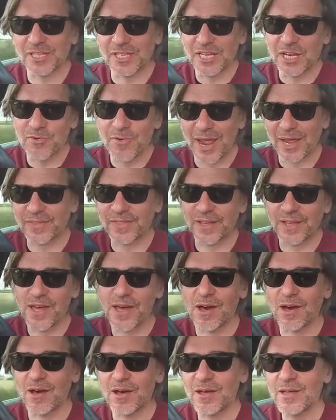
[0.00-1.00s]
to correct the
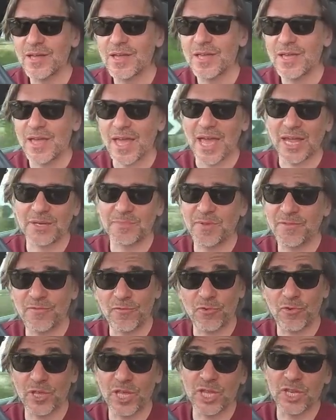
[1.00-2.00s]
car, and
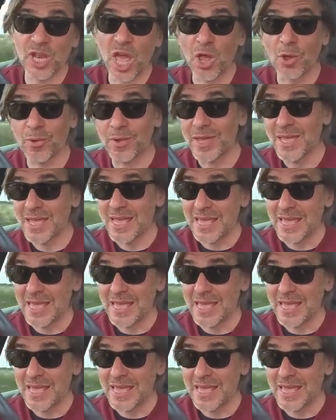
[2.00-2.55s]
before you know